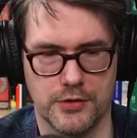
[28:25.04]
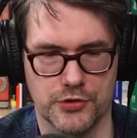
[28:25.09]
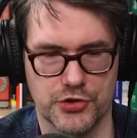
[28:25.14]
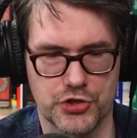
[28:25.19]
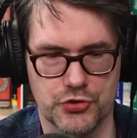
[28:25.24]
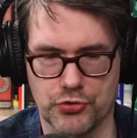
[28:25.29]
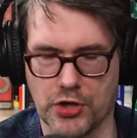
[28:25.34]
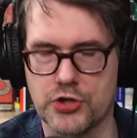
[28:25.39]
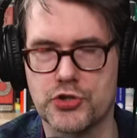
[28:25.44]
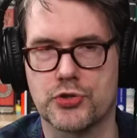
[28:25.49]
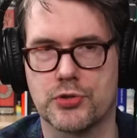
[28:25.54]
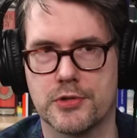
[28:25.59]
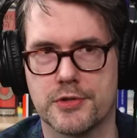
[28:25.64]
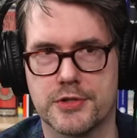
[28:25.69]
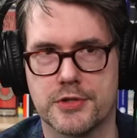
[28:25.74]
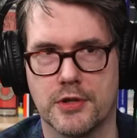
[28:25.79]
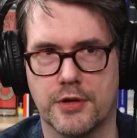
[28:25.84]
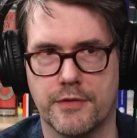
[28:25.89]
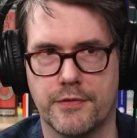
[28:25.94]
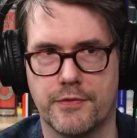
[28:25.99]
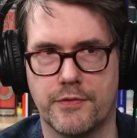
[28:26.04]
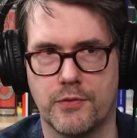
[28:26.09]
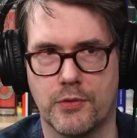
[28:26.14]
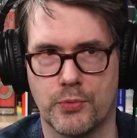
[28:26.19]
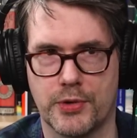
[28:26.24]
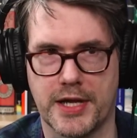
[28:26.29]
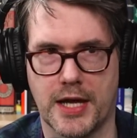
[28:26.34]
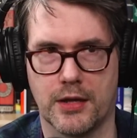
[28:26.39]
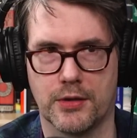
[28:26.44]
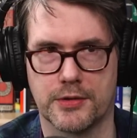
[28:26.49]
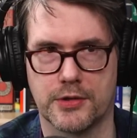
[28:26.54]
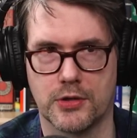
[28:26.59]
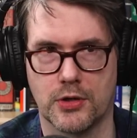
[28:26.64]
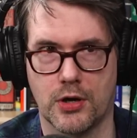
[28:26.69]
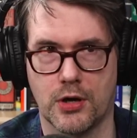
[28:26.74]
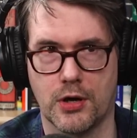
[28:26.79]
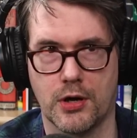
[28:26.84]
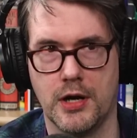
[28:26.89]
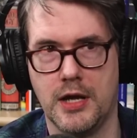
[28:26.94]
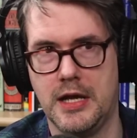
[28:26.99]
the structures of reality
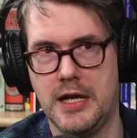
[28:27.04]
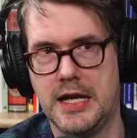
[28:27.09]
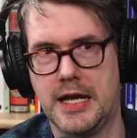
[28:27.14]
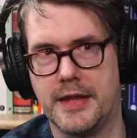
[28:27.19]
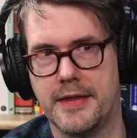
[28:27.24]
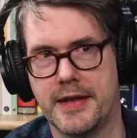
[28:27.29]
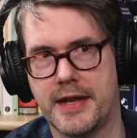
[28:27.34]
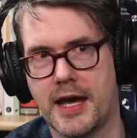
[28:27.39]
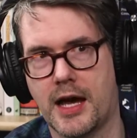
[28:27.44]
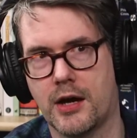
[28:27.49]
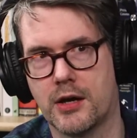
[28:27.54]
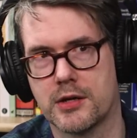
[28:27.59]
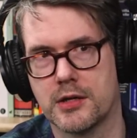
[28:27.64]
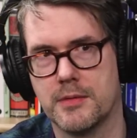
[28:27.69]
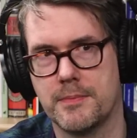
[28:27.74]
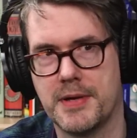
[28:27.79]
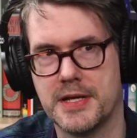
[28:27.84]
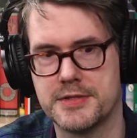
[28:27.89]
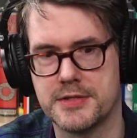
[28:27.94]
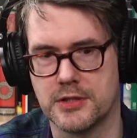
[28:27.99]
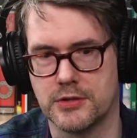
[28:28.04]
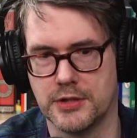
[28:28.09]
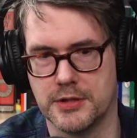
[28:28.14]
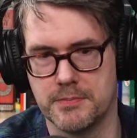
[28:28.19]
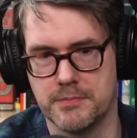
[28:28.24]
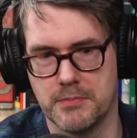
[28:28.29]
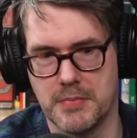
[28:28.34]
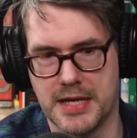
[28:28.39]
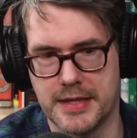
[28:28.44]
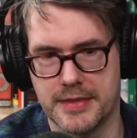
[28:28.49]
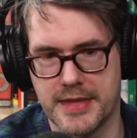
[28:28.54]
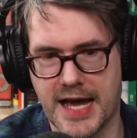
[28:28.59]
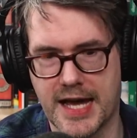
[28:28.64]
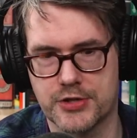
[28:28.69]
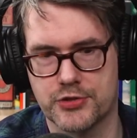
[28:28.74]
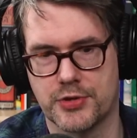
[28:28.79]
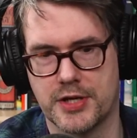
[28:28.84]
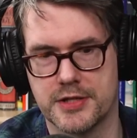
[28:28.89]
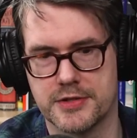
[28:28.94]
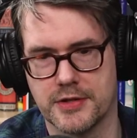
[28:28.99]
are right. and then how to basically make
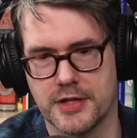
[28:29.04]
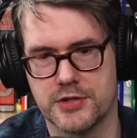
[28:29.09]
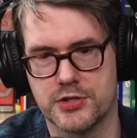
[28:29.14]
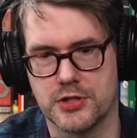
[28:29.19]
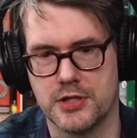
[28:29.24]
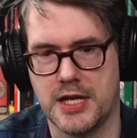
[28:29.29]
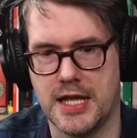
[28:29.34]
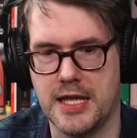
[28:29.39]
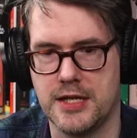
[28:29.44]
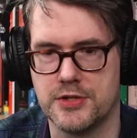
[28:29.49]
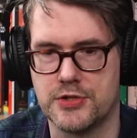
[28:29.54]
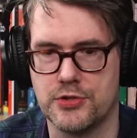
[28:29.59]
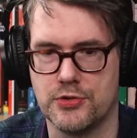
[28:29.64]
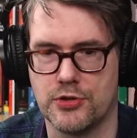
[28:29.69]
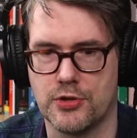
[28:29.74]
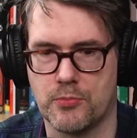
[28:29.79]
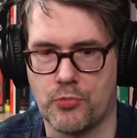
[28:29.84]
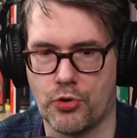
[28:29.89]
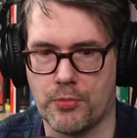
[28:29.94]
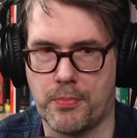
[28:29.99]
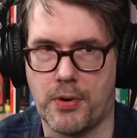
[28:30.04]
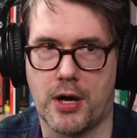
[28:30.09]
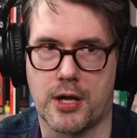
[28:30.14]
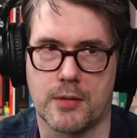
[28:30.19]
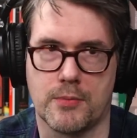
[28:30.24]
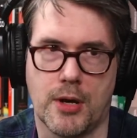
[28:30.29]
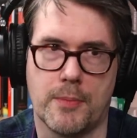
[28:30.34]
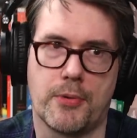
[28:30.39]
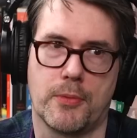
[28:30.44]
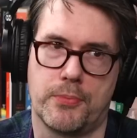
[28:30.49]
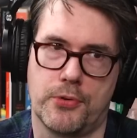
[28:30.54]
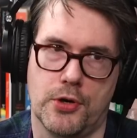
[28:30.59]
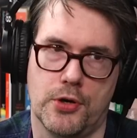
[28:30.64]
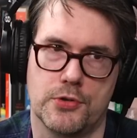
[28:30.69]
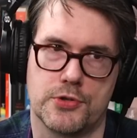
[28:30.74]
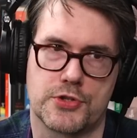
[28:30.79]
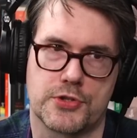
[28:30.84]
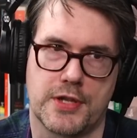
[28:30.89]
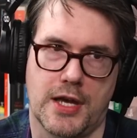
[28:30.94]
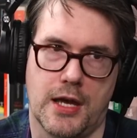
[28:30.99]
that translation into the more bottom-up
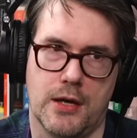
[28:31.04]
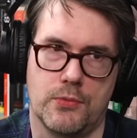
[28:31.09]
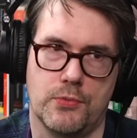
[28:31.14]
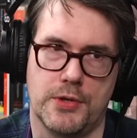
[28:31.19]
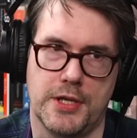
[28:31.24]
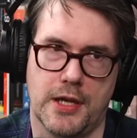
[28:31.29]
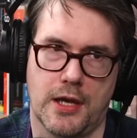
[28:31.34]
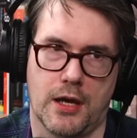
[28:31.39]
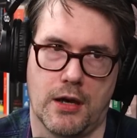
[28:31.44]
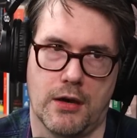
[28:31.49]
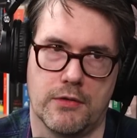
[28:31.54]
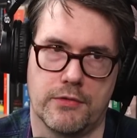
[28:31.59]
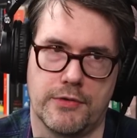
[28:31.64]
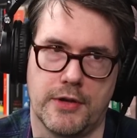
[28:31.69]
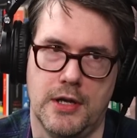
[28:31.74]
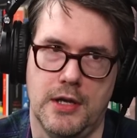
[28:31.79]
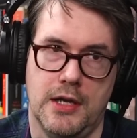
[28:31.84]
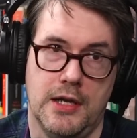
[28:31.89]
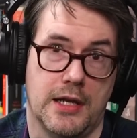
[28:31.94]
approach that we have.